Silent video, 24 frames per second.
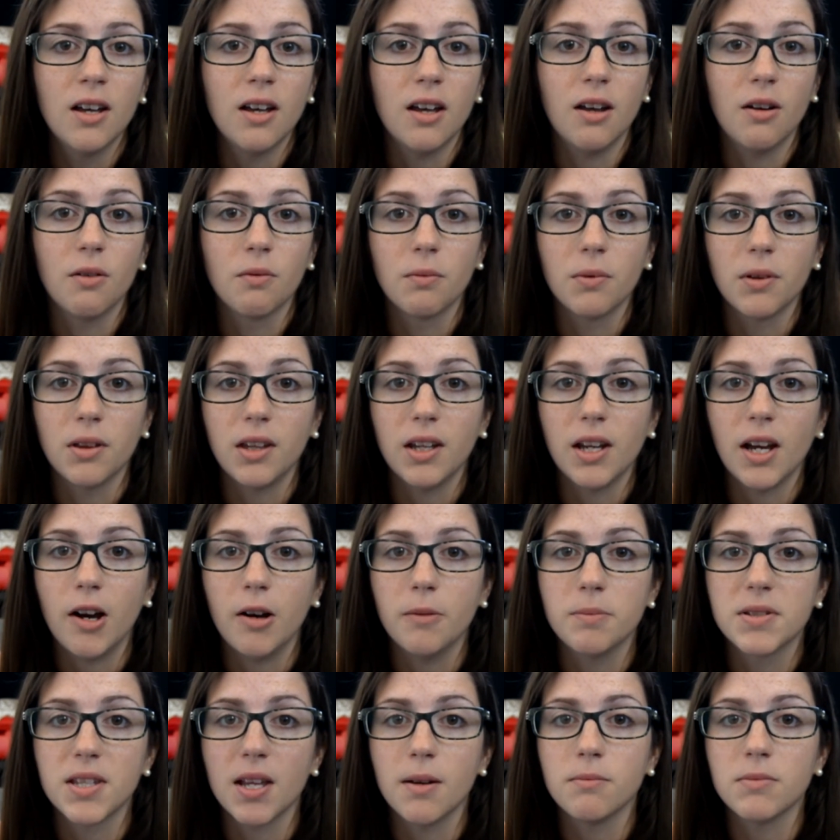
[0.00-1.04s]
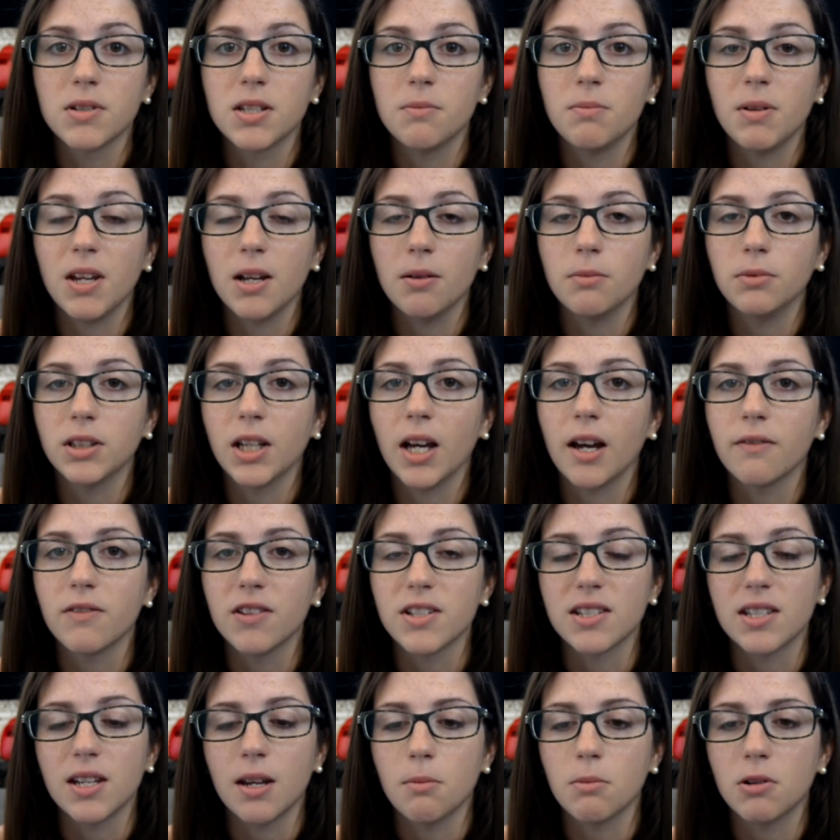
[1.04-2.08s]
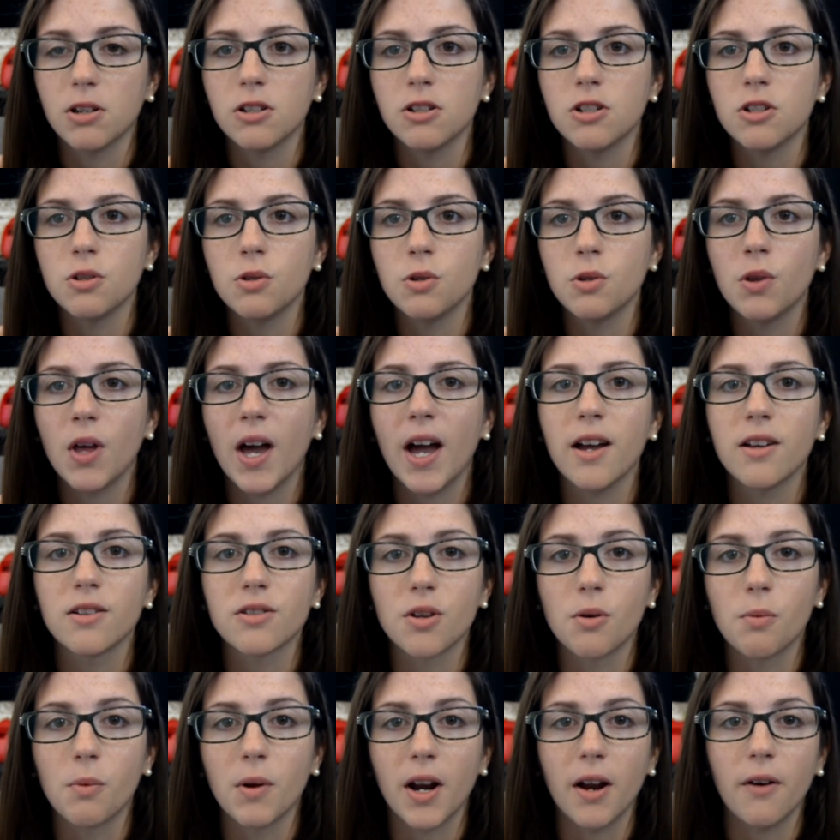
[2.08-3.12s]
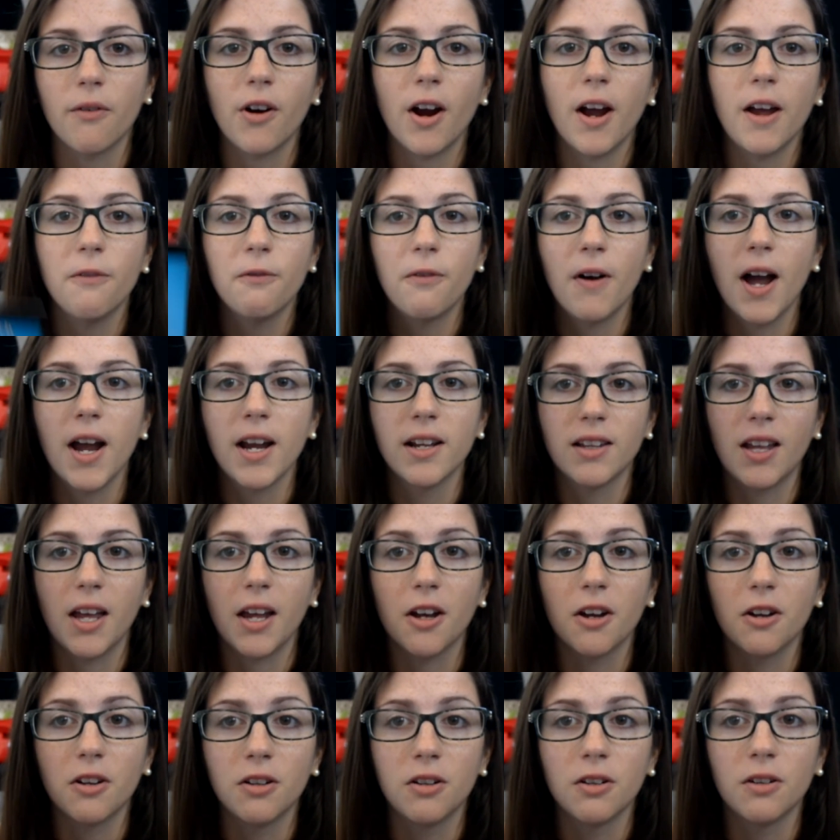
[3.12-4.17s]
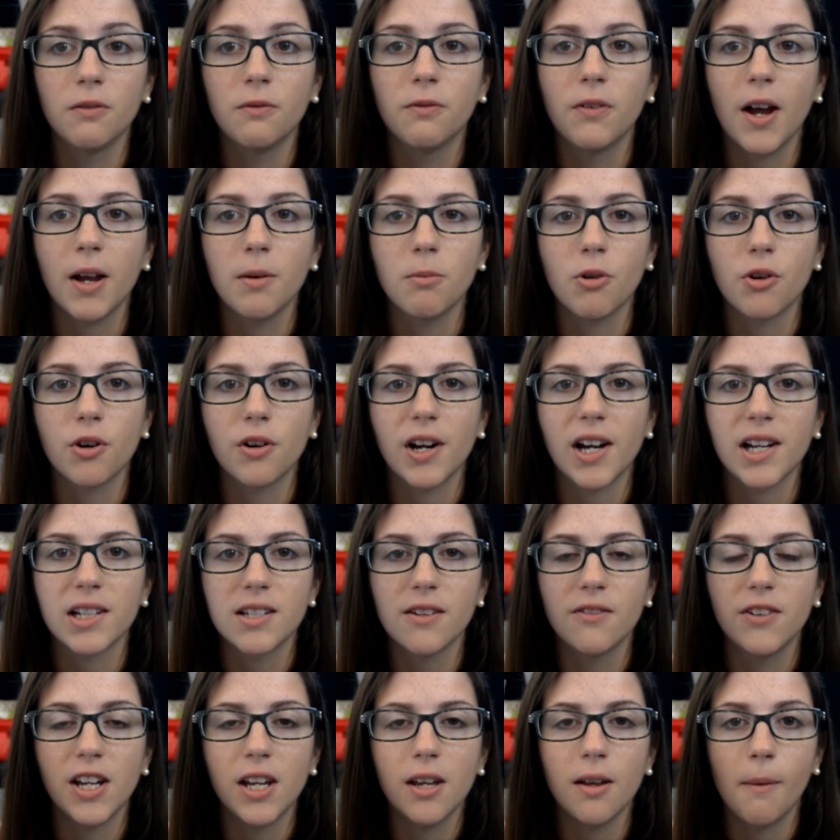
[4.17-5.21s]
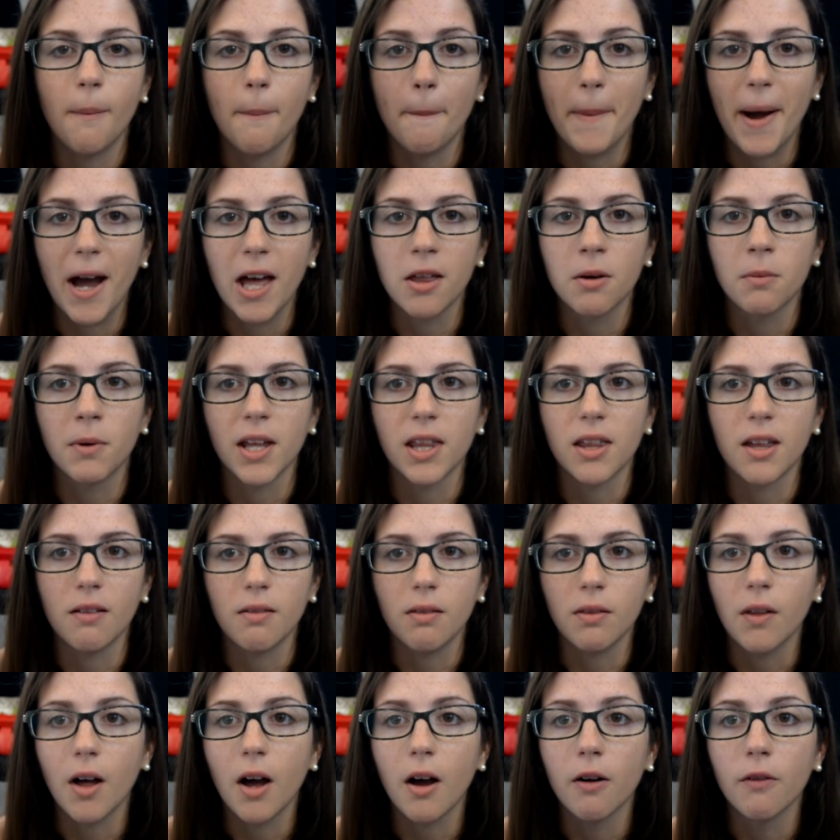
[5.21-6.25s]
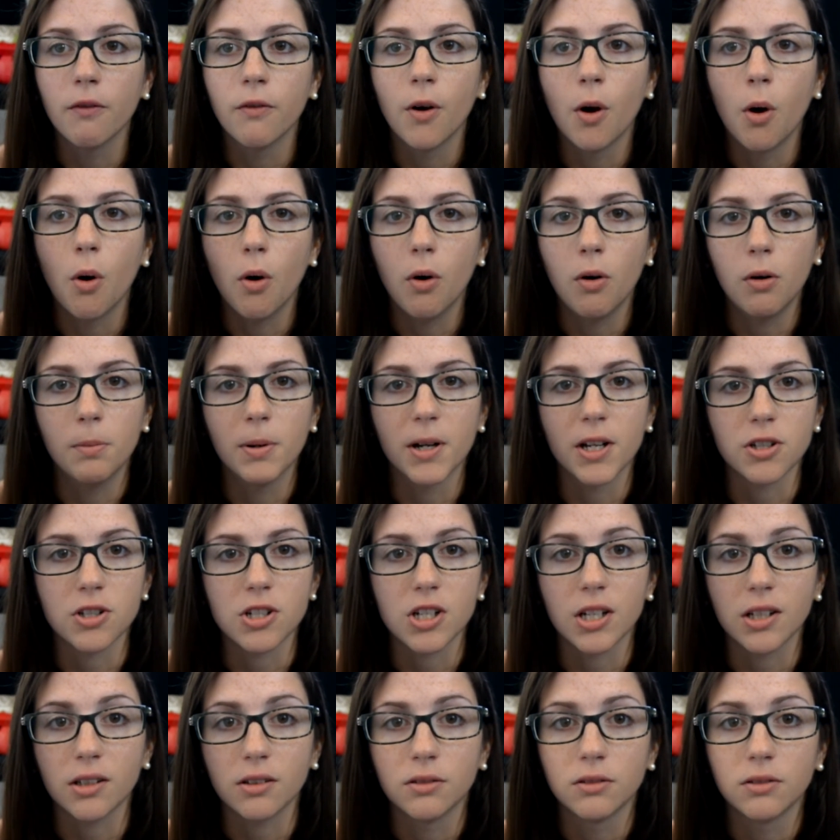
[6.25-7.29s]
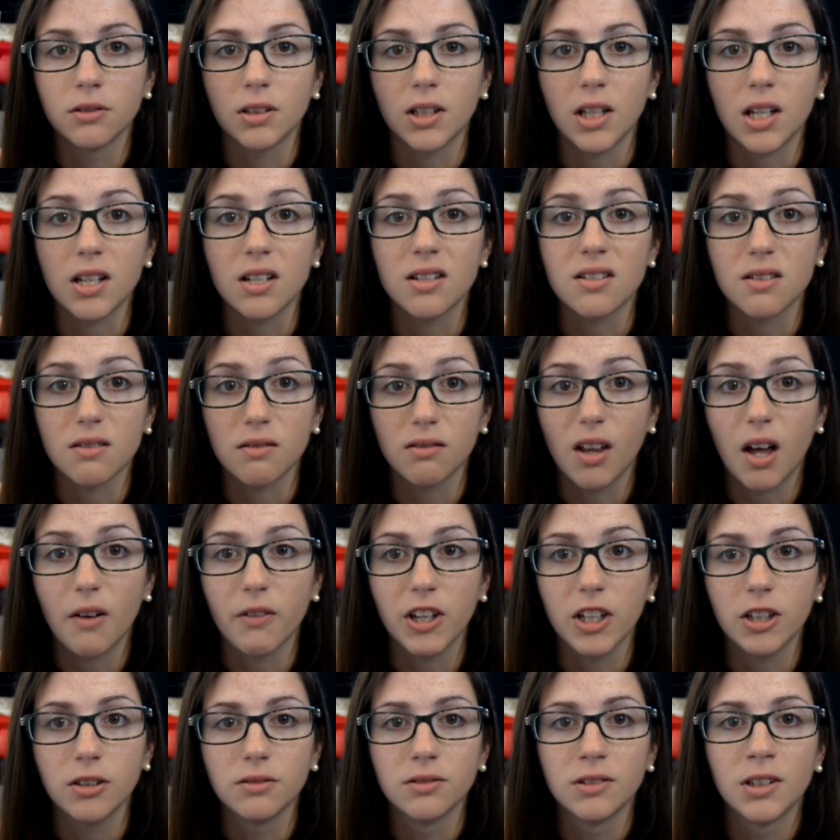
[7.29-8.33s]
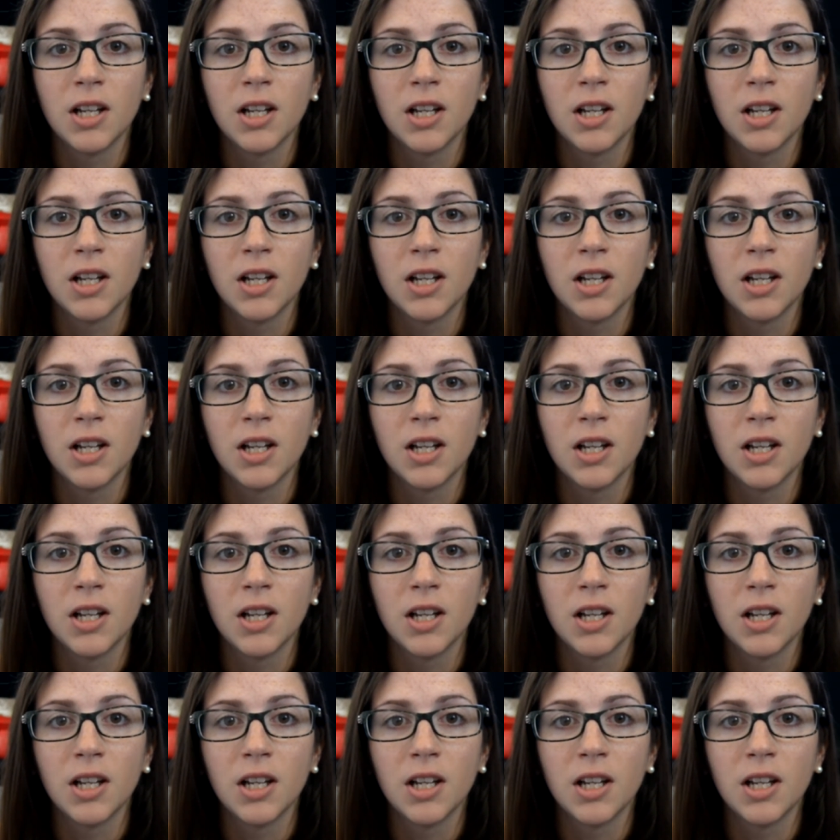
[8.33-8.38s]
It really helps them to be able to have the stamina to do that. So whenever I find like a good fine motor activity, and by the way, they love hole punching. Kids love it.